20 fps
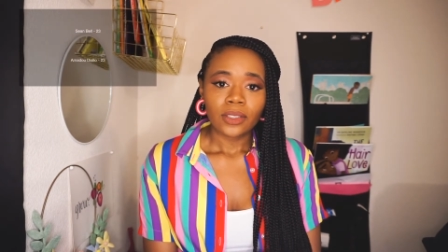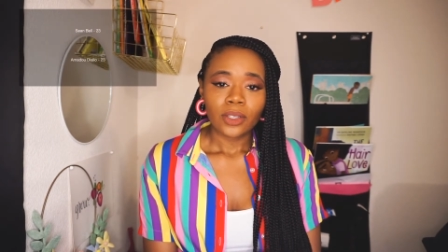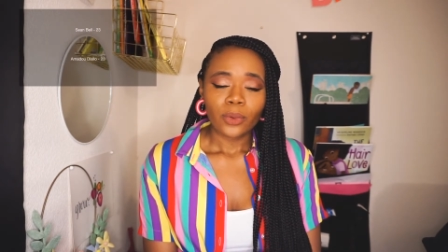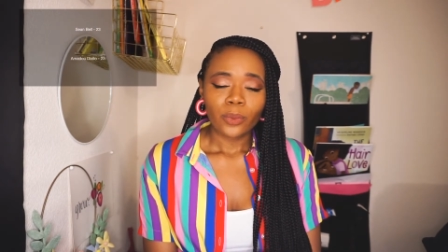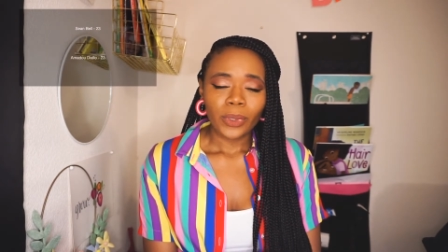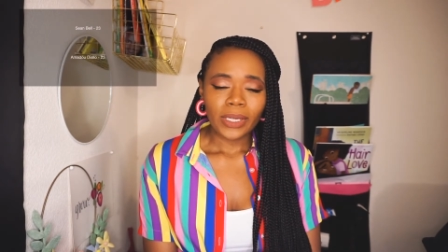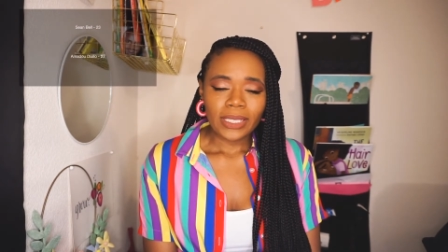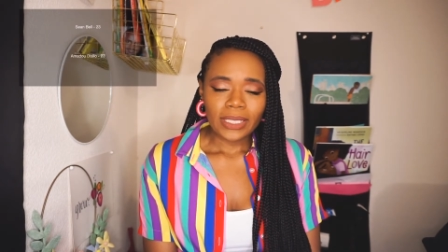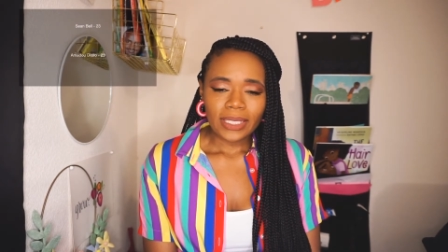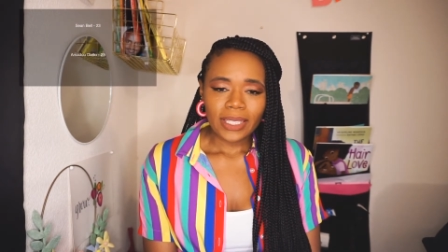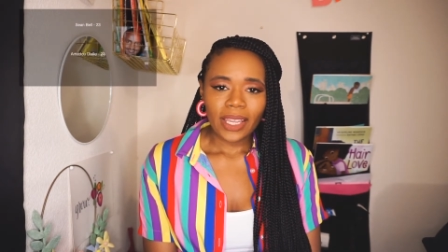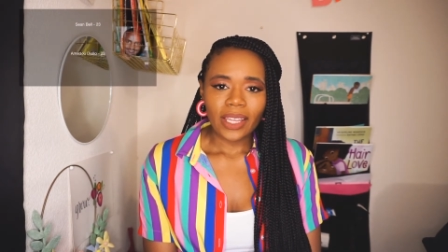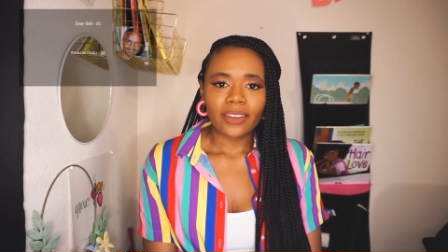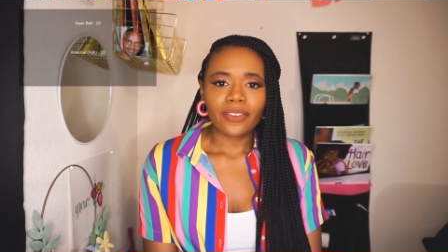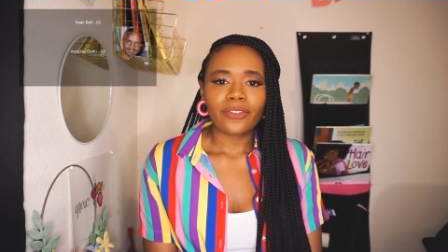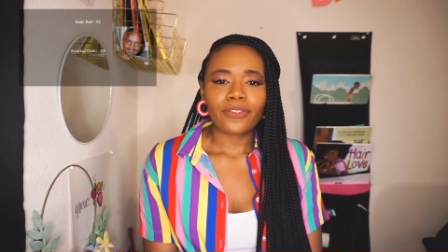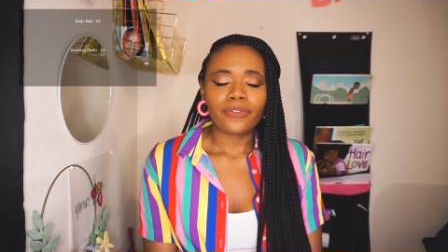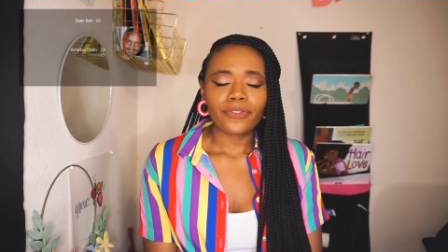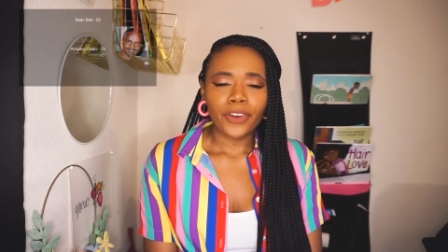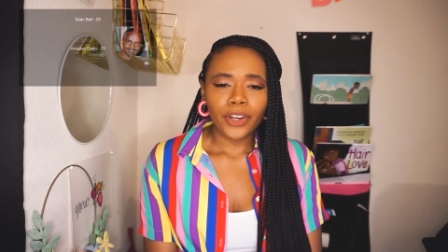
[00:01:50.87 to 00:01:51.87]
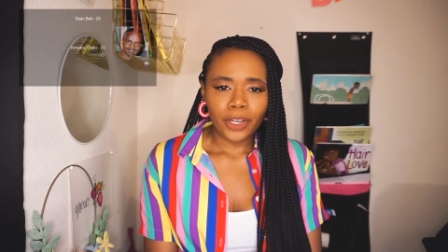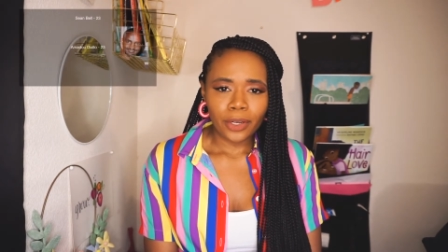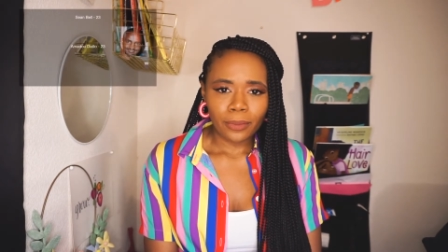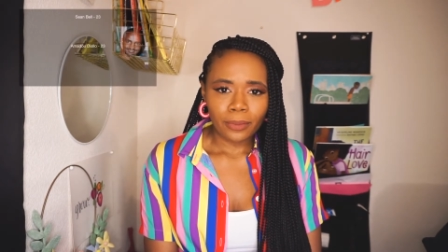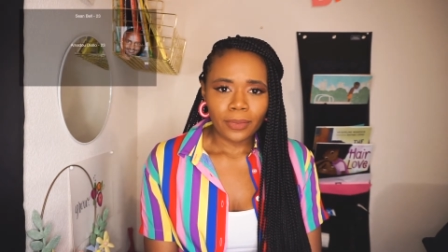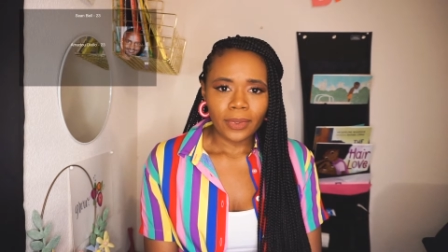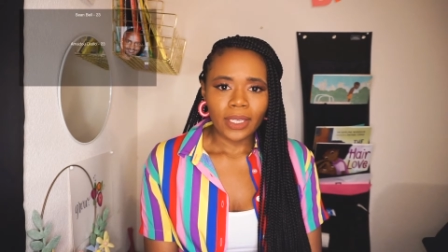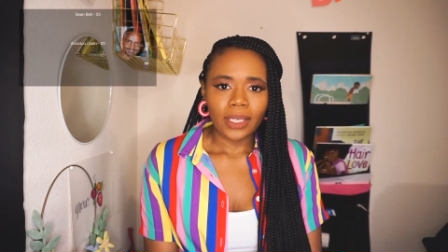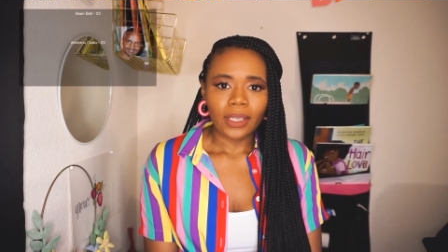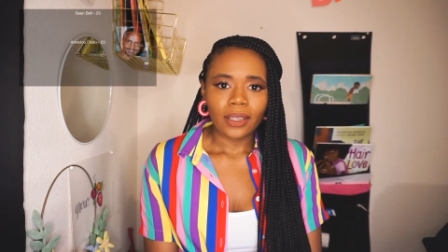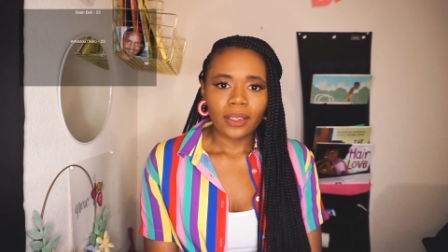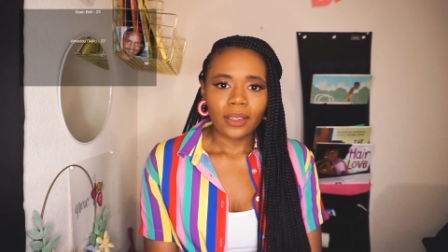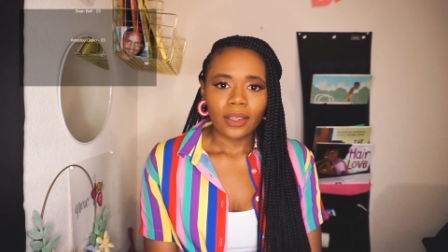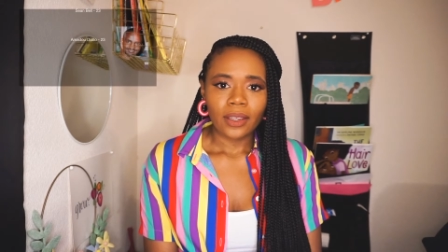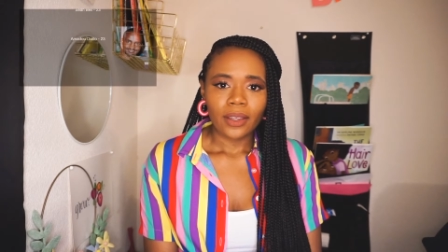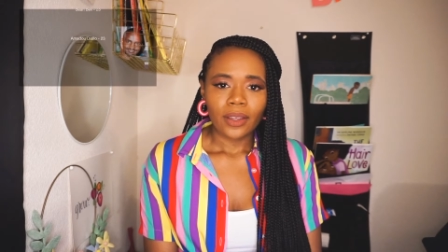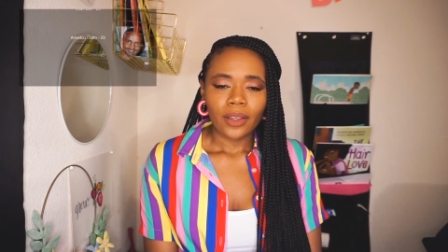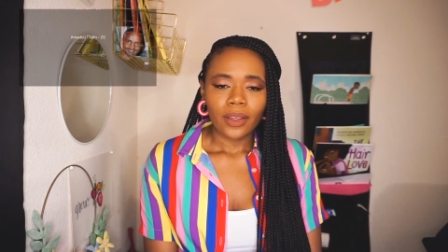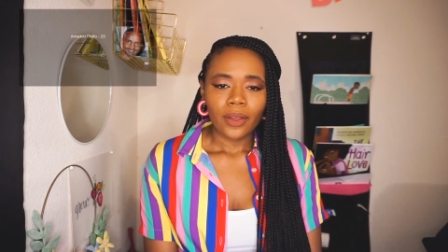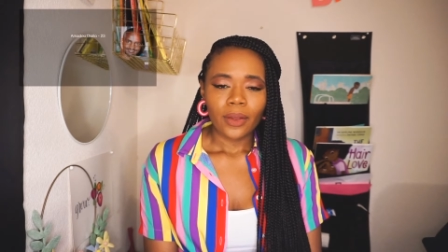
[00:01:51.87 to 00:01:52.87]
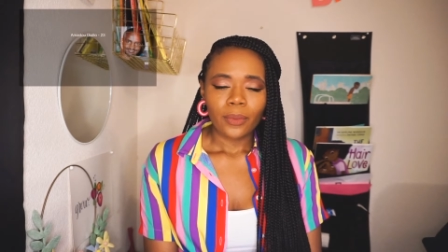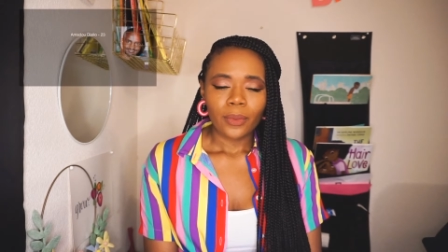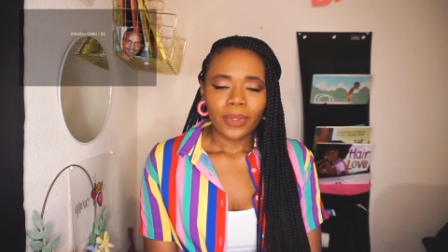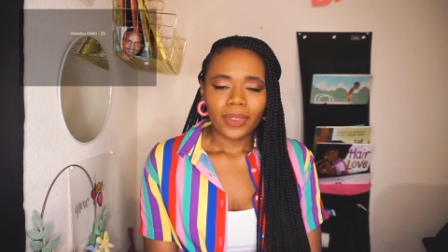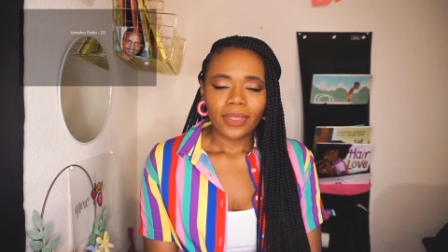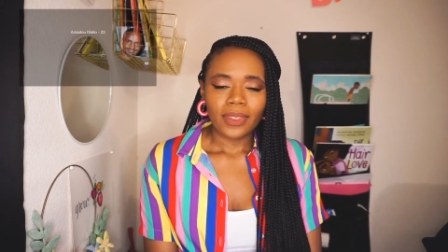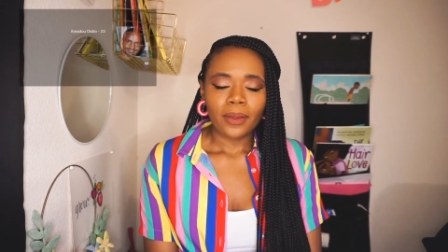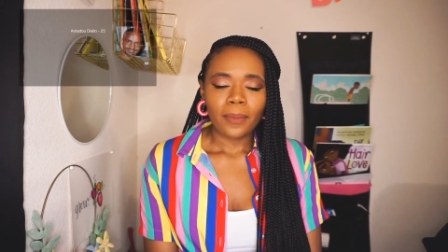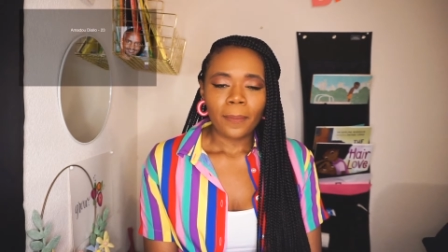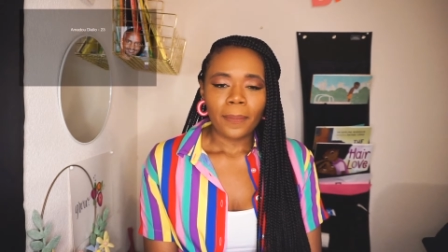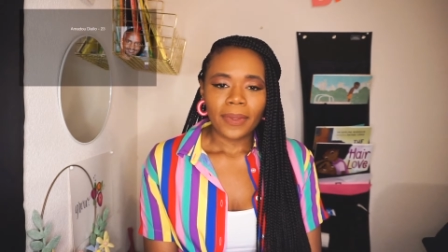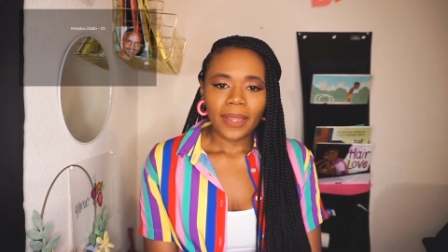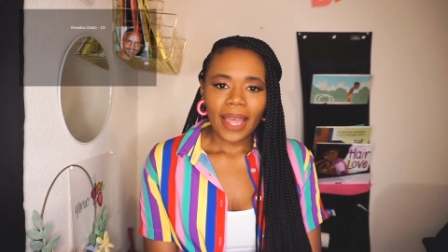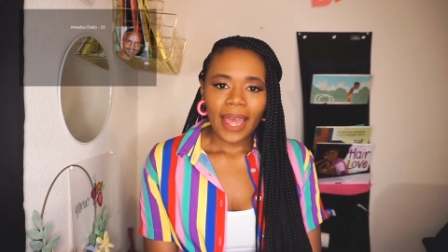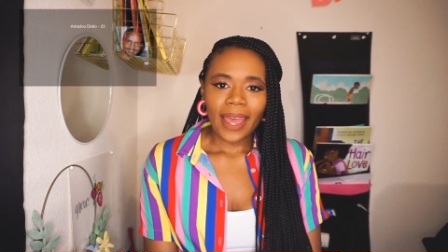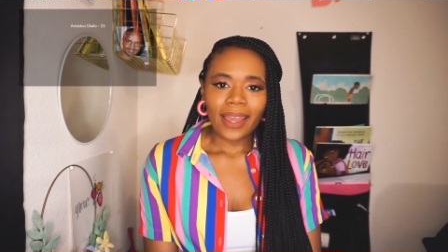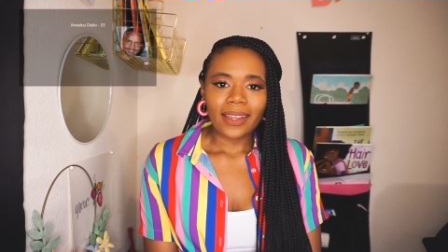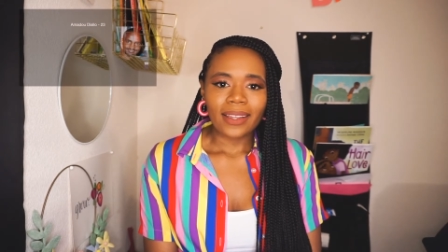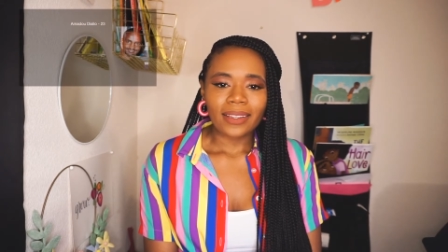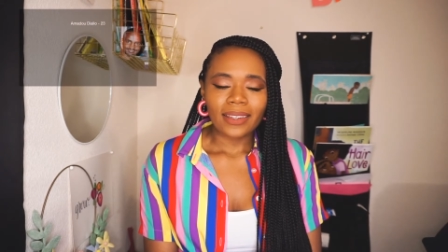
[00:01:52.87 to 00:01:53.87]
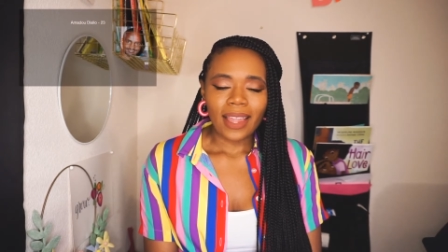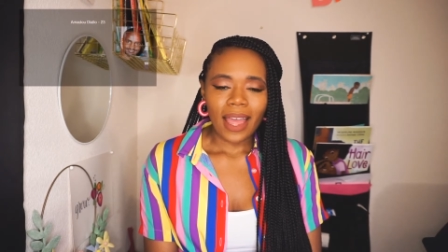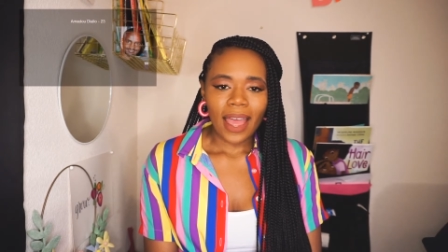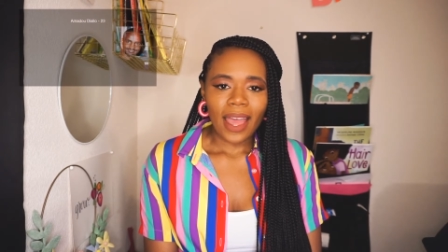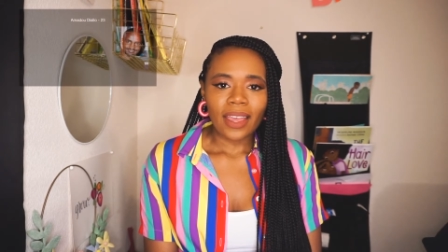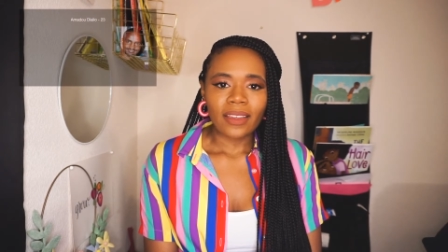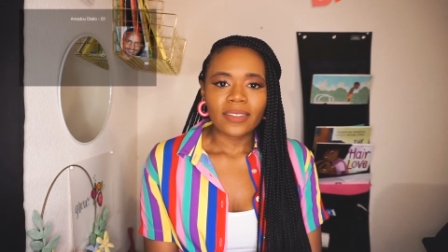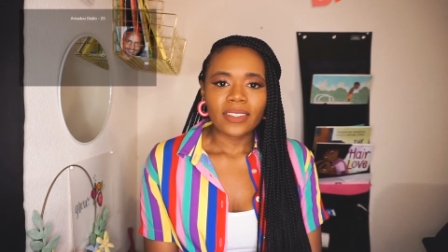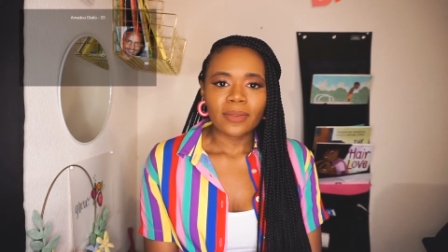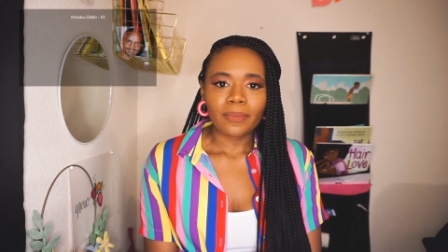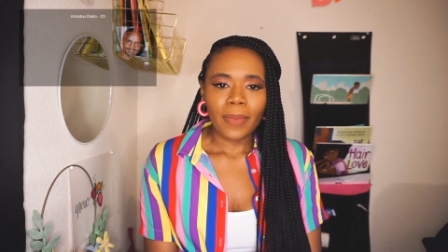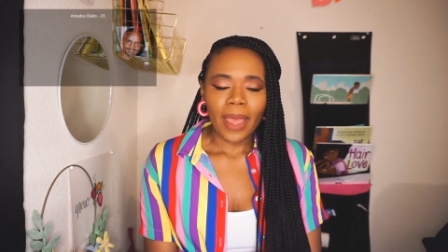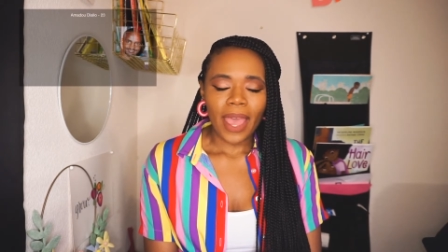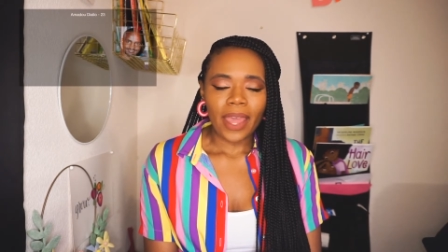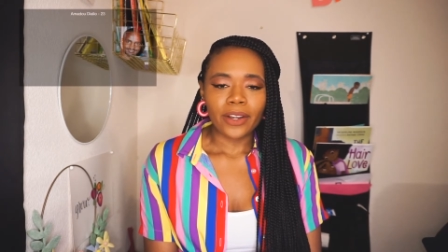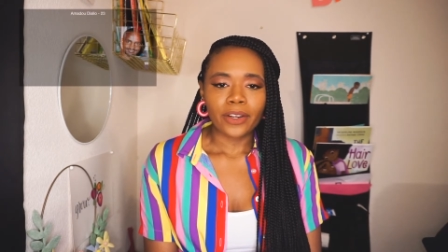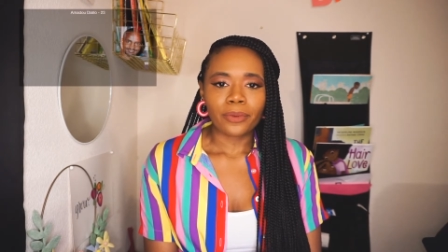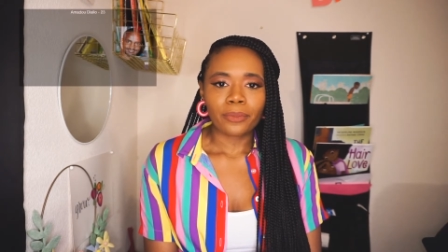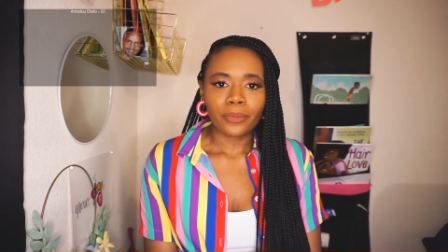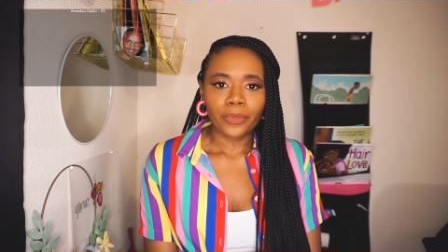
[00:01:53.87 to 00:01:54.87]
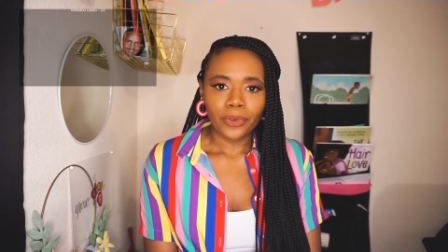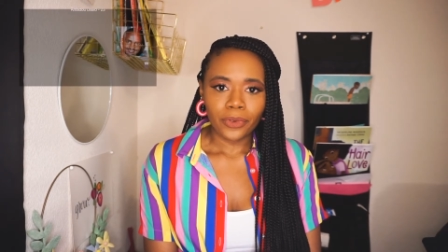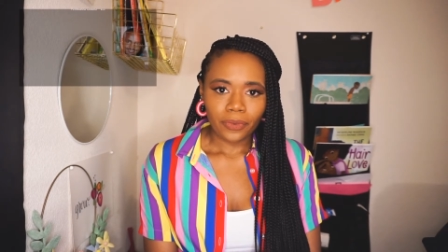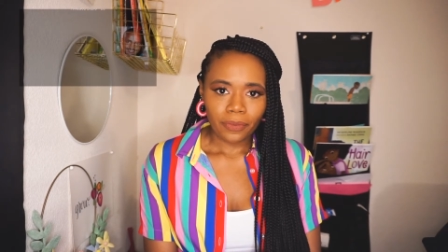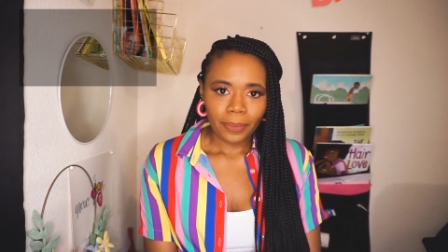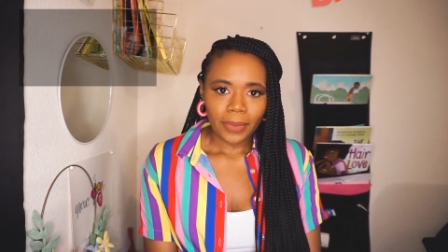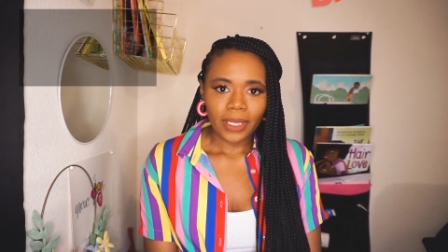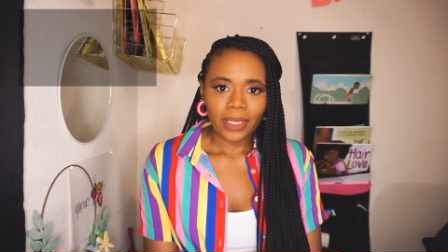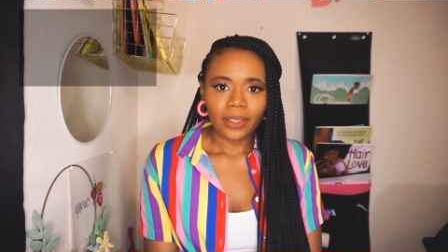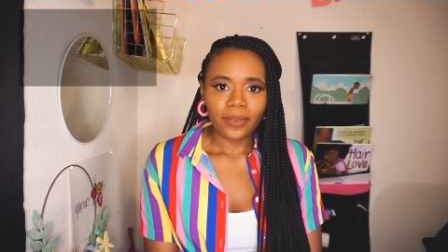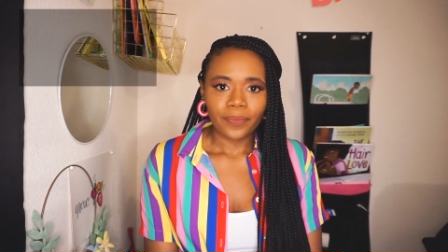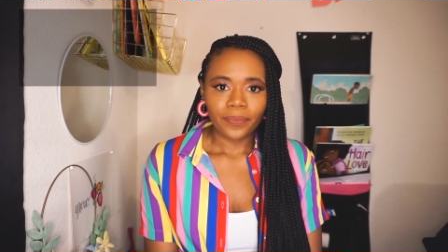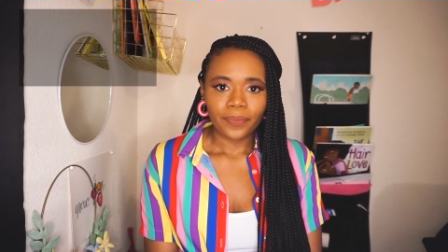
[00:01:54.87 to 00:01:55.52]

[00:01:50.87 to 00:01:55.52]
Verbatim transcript: We stand firmly with the Black Lives Matter movement.